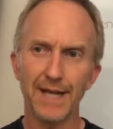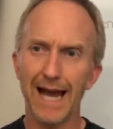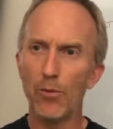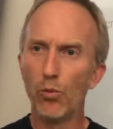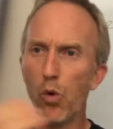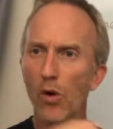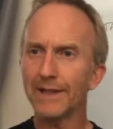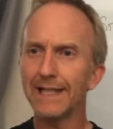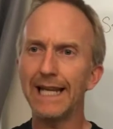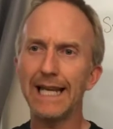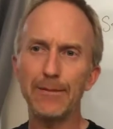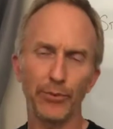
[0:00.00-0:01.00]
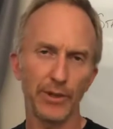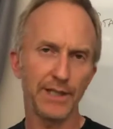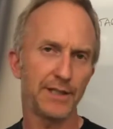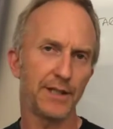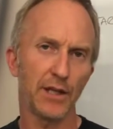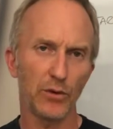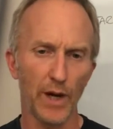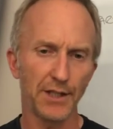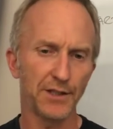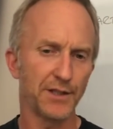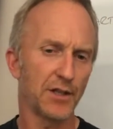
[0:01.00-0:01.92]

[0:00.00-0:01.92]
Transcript: and what did he bring to the equation?